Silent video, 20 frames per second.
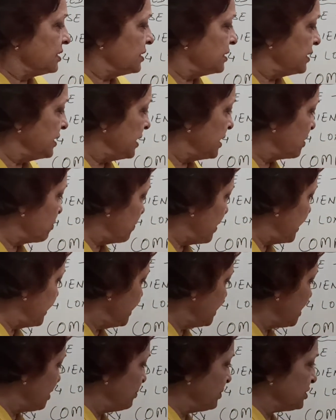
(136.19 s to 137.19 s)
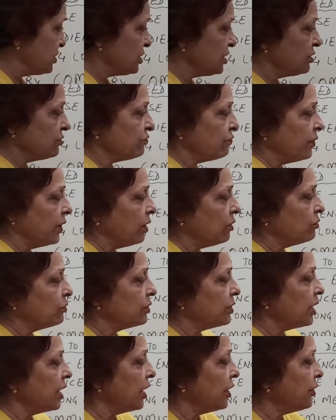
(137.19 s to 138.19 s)
The inquiry commission
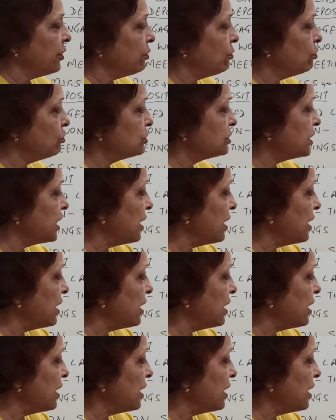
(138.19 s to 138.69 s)
found a huge